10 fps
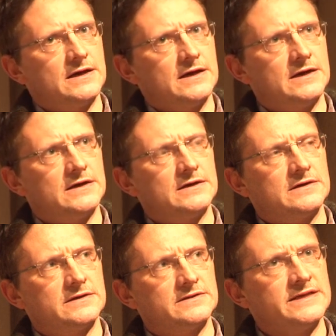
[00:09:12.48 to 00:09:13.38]

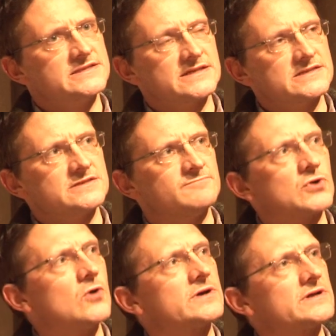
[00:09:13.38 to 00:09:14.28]
have
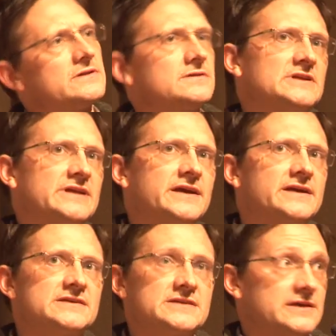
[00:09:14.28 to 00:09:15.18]
broken the link.
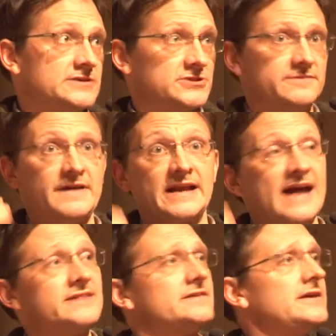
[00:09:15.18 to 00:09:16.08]
Sinn Féin
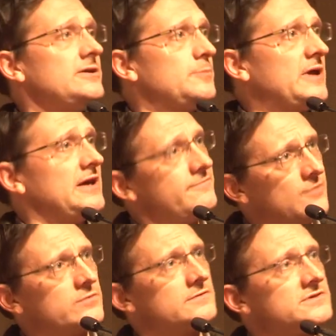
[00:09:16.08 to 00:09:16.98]
and the DUP
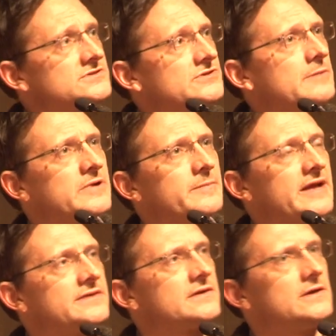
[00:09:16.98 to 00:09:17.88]
voting to
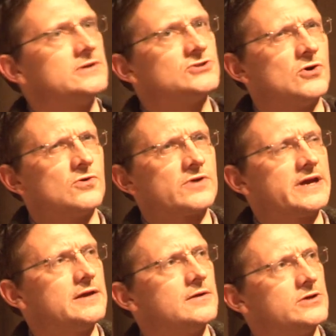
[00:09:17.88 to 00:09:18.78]
implement
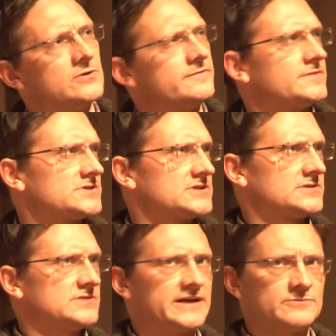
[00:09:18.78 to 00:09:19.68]
Tory universal
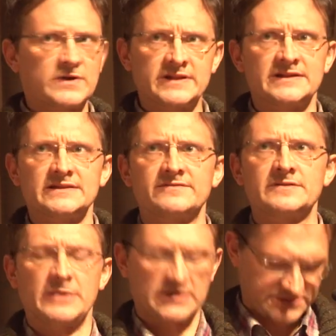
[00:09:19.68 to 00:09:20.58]
credit, where they didn't have
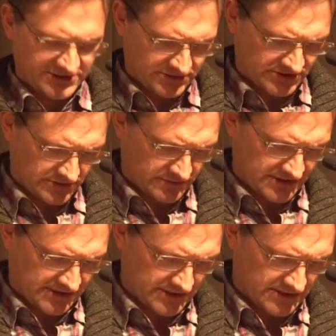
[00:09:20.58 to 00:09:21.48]
the power to do so
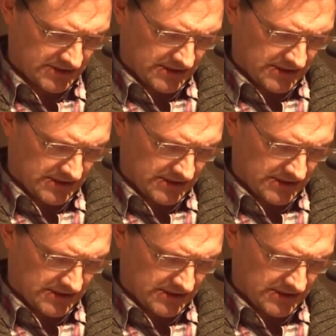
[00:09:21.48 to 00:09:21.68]
without it.